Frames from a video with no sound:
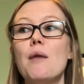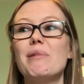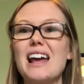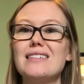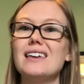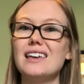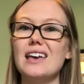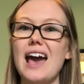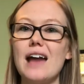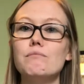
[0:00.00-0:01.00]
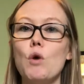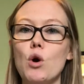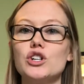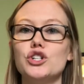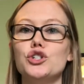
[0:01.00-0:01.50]
but I think it had
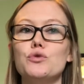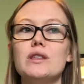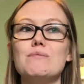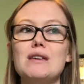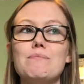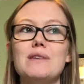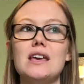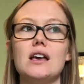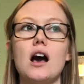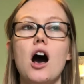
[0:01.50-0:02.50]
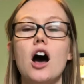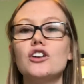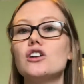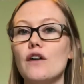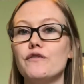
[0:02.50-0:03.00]
more to do with me being
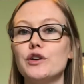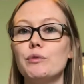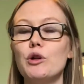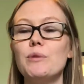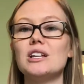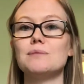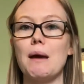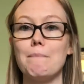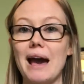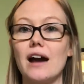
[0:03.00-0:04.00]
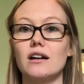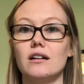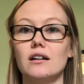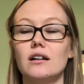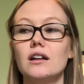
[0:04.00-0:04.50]
uncomfortable because my back
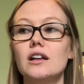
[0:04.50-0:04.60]
hurt.